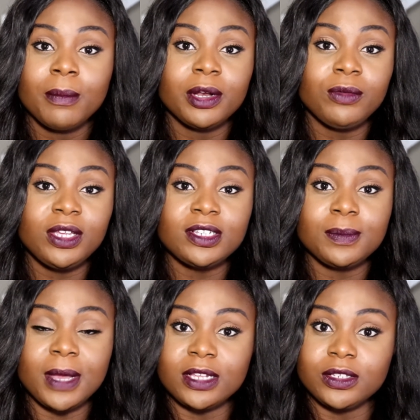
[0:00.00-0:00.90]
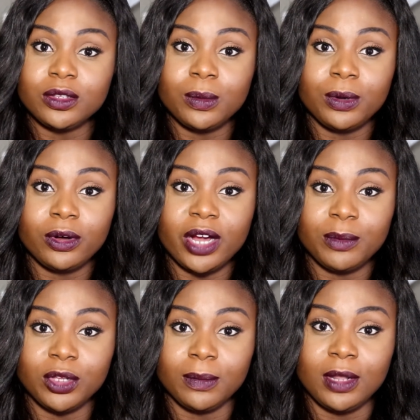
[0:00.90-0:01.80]
but it really depends on the
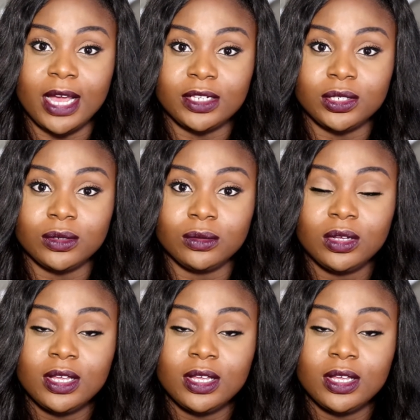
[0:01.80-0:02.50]
program you apply to.